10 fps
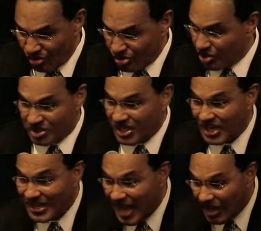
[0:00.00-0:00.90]
to the
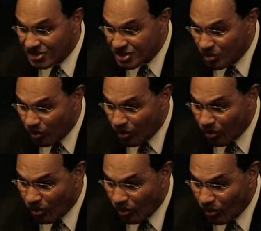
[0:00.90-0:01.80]
technology
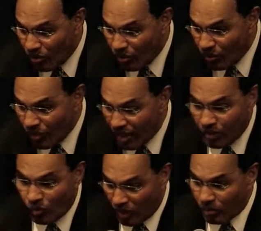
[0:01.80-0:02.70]
world
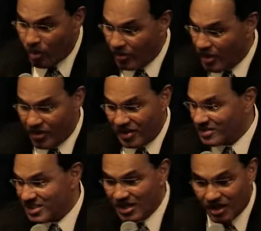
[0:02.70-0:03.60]
in one way or the other
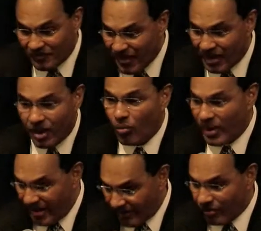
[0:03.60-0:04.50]
in Silicon Valley or
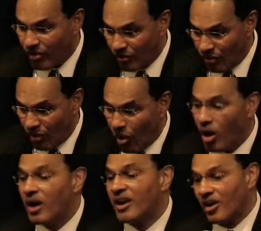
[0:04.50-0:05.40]
wherever,
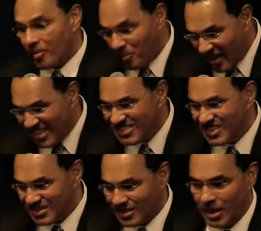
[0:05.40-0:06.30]
or in other
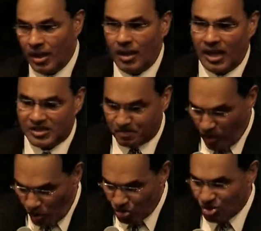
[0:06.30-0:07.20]
places,
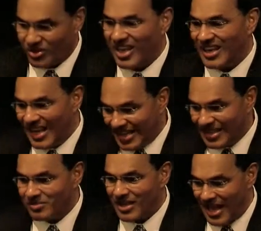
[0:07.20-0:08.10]
exposure that led
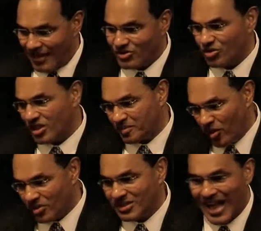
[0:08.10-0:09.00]
them to have certain
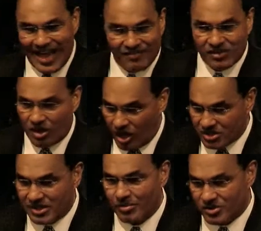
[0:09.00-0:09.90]
experiences. I have
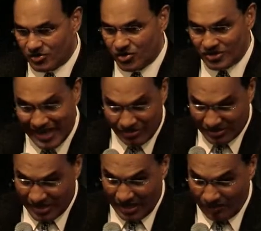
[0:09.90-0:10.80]
large numbers of students, I
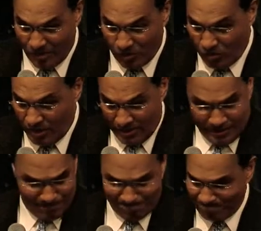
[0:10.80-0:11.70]
was telling people,
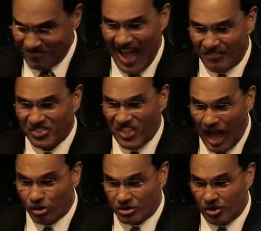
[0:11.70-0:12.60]
I have a
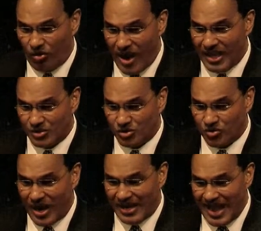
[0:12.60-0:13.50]
thousand graduates
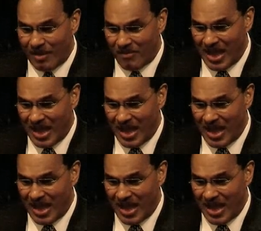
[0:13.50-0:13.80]
right now,